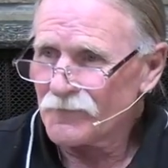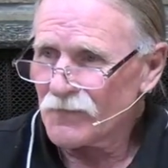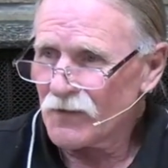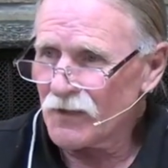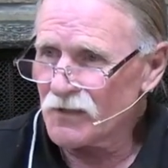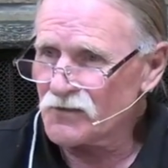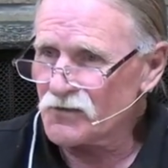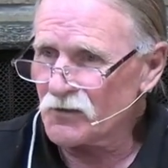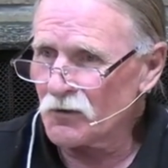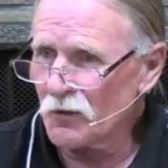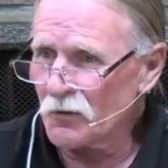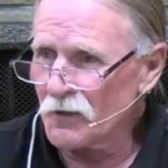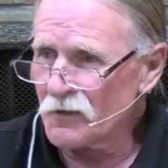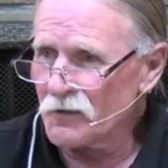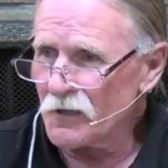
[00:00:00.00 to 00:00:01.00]
gets to
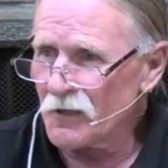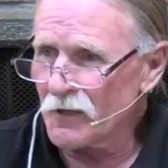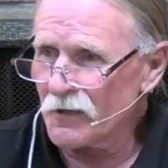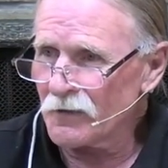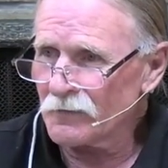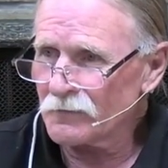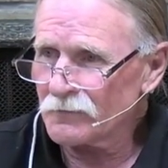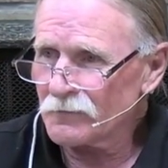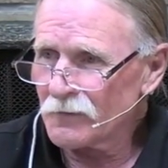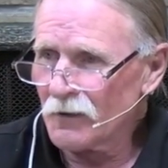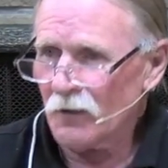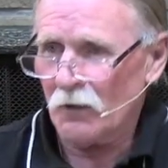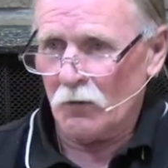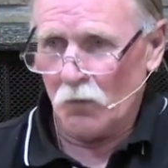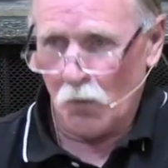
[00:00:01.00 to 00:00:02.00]
go in there
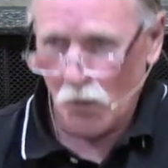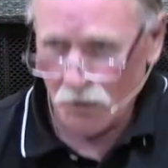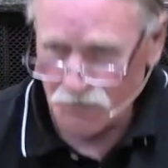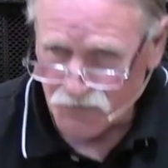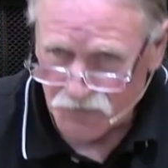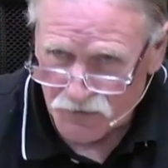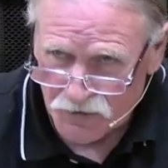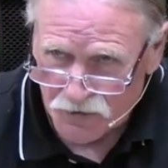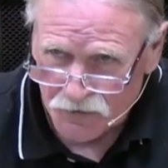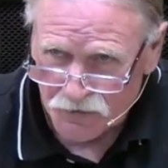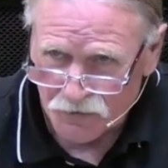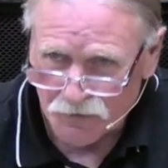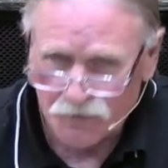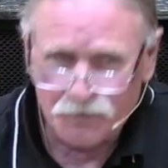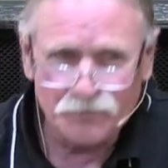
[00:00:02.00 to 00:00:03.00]
once a
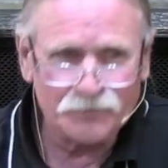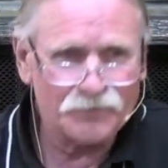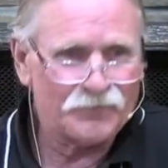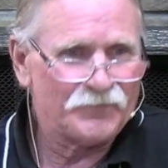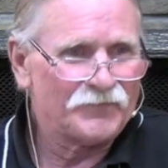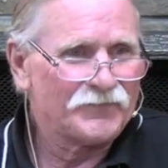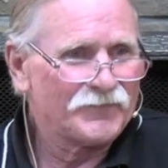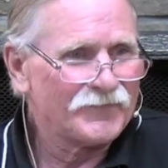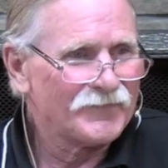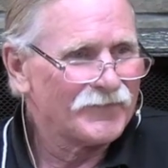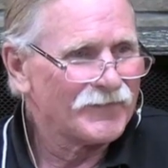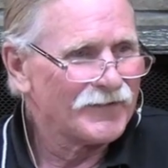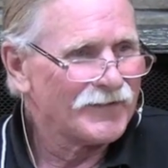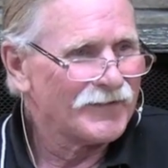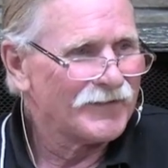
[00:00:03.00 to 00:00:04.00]
year
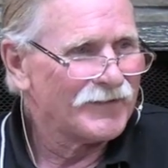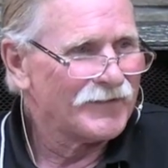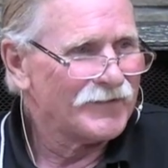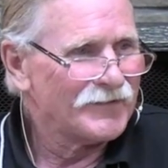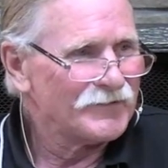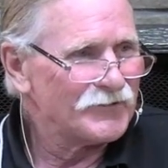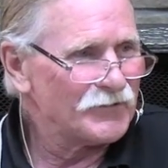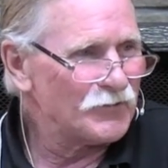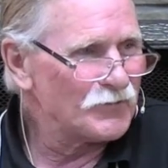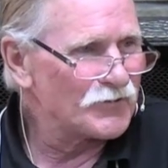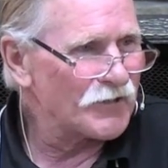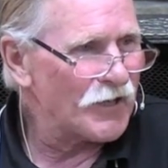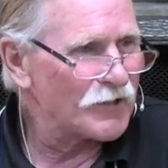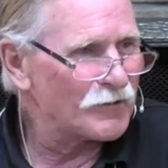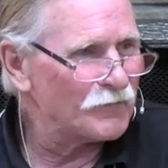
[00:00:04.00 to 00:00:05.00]
to do
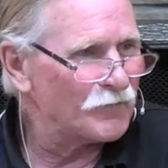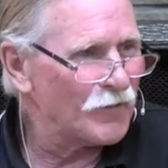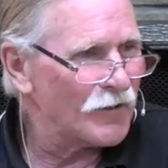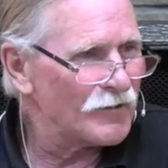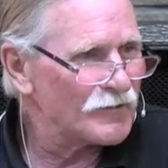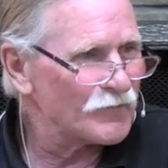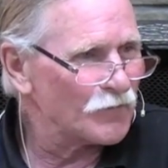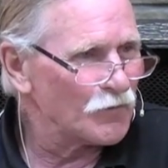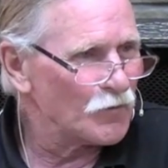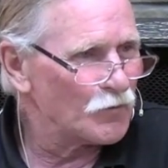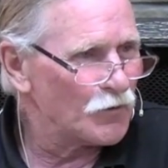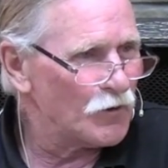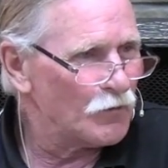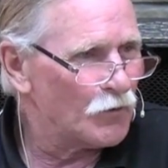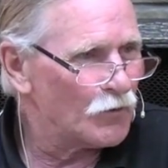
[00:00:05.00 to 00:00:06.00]
sacrifice for the
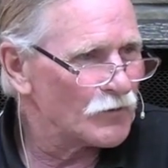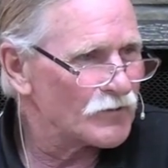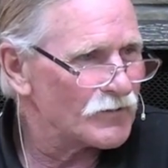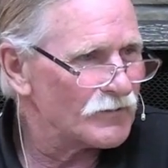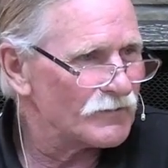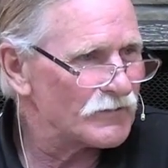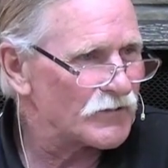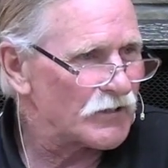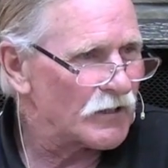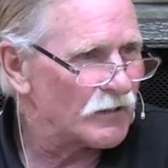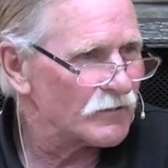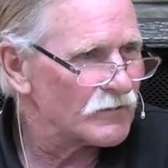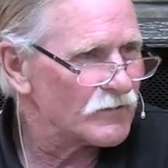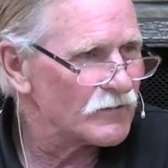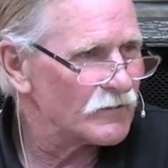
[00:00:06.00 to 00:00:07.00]
people's
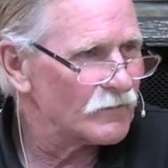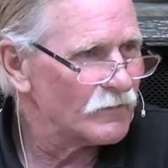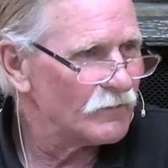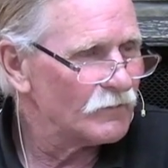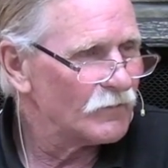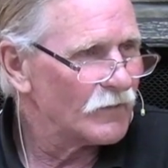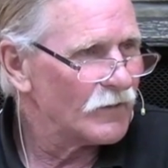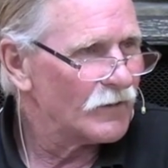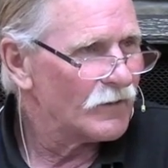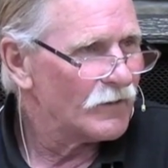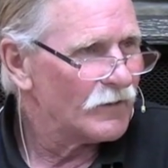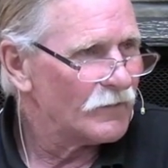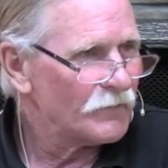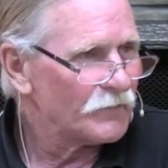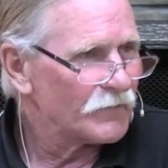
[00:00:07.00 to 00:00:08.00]
sins.
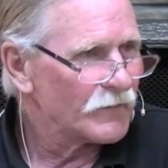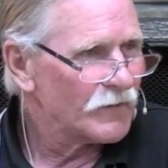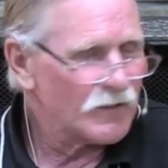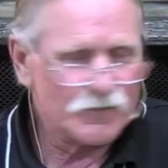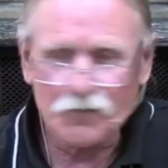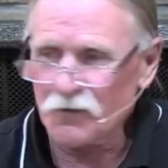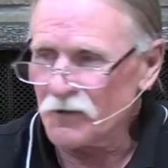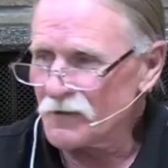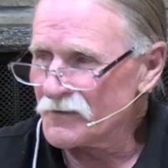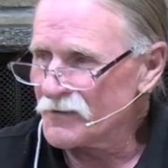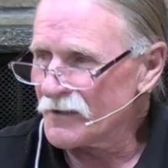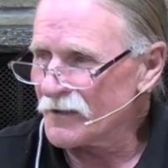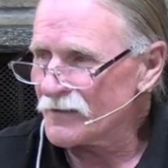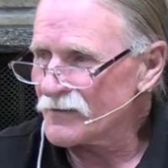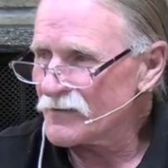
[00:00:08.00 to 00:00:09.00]
That's pretty
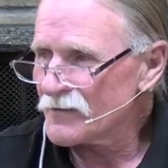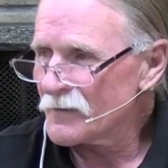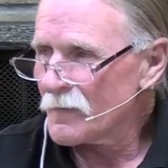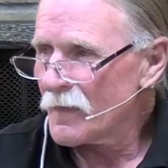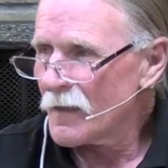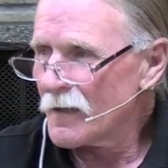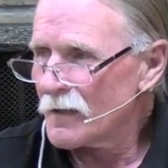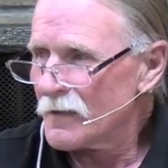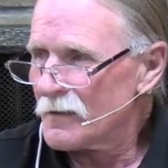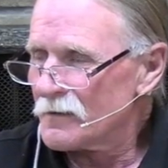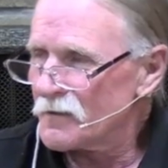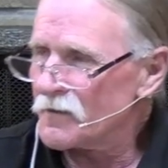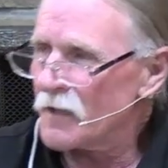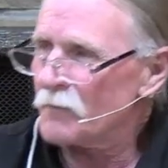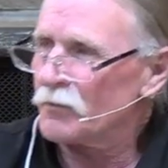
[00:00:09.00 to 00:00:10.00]
intense.
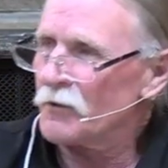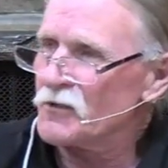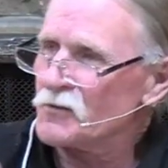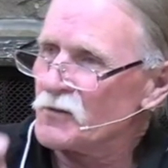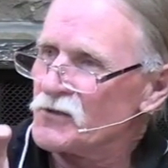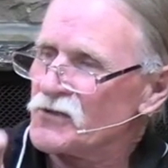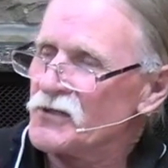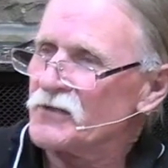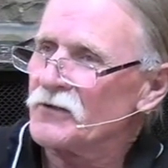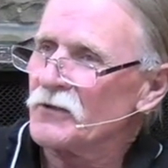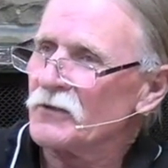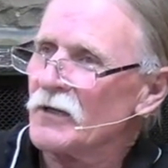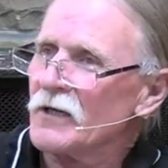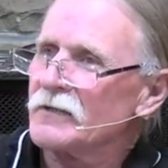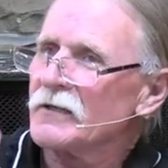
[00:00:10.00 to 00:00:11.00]
That place would sit
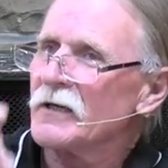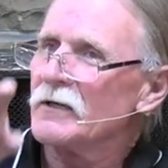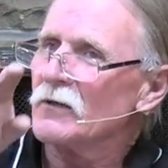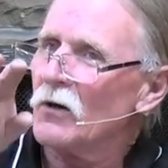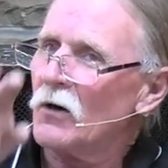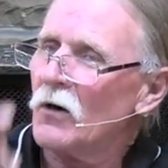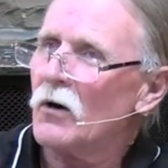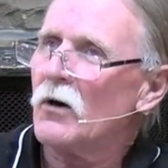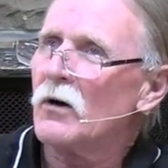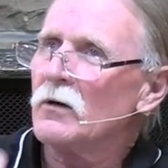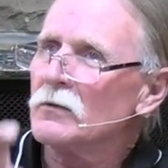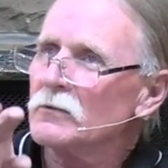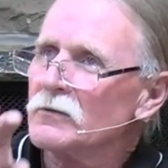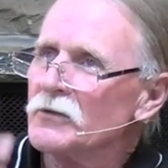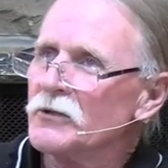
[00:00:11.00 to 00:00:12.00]
there like that
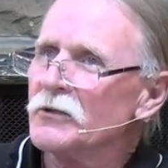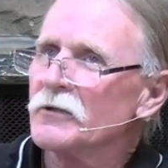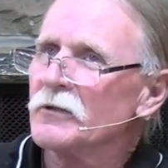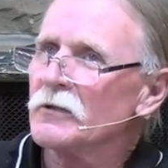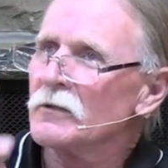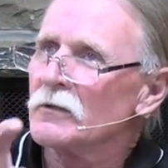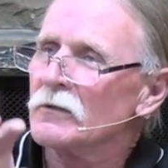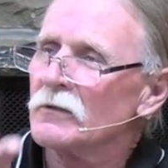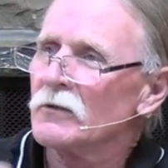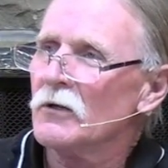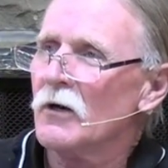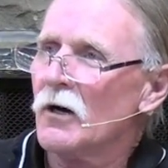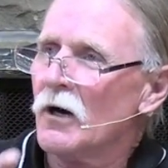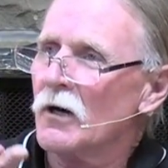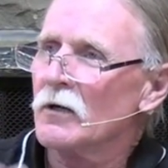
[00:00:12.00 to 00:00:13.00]
all year
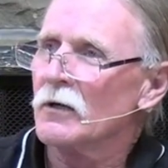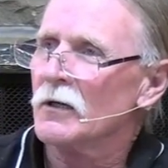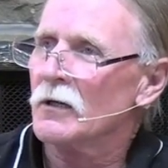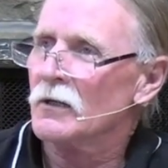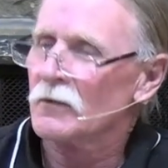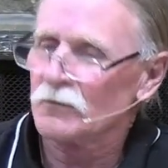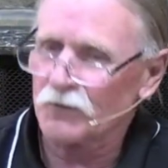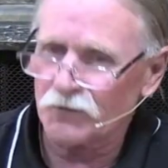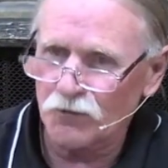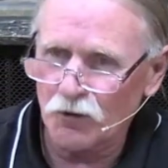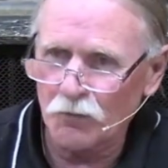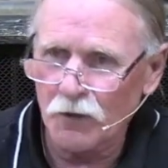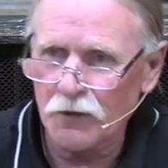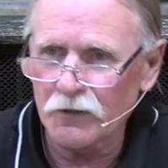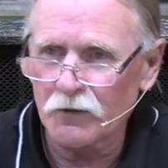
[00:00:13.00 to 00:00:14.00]
long with
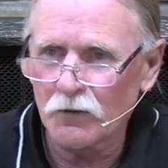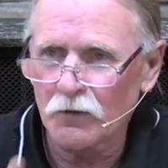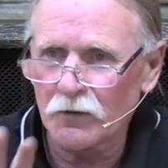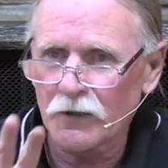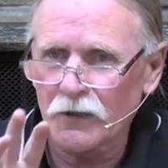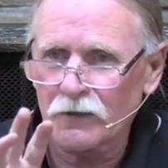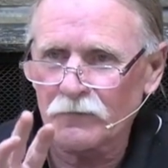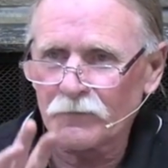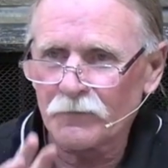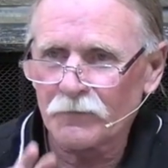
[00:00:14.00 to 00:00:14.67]
nobody going in.